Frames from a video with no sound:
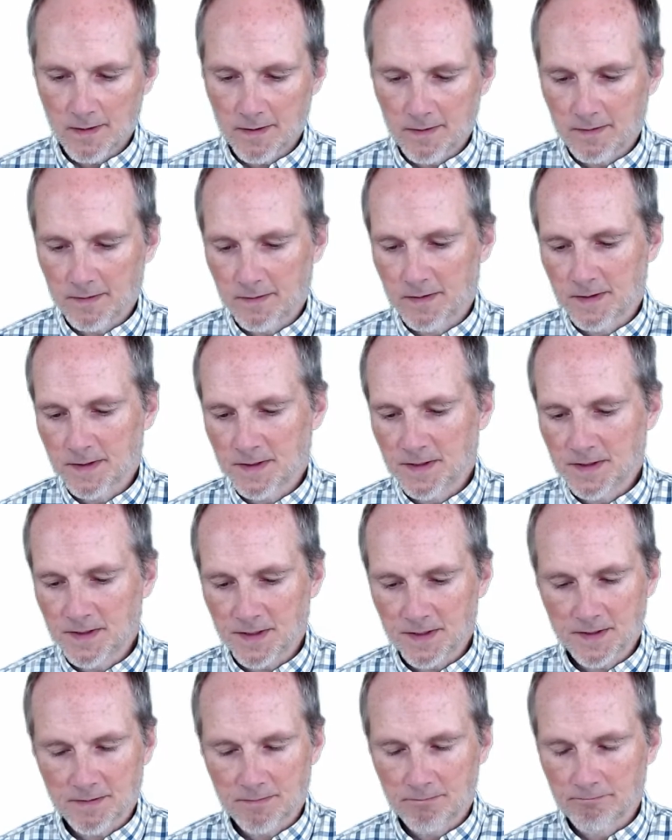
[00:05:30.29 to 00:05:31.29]
This is
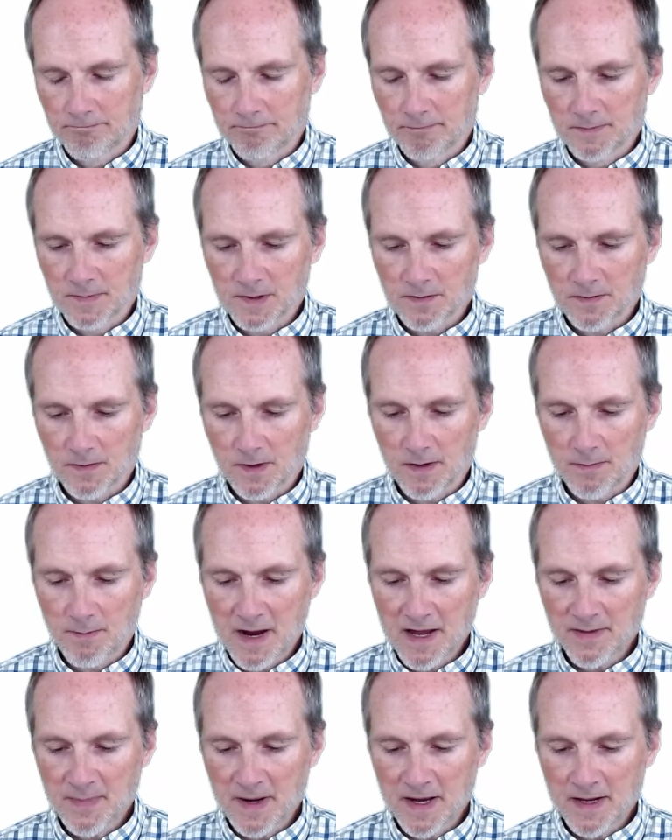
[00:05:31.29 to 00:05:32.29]
just a
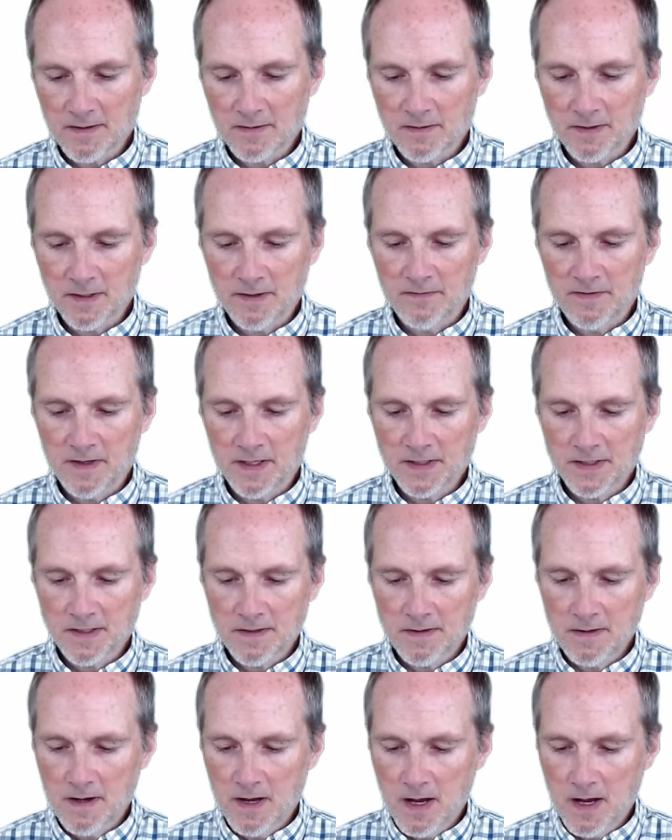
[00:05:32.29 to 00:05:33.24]
mathematical convention.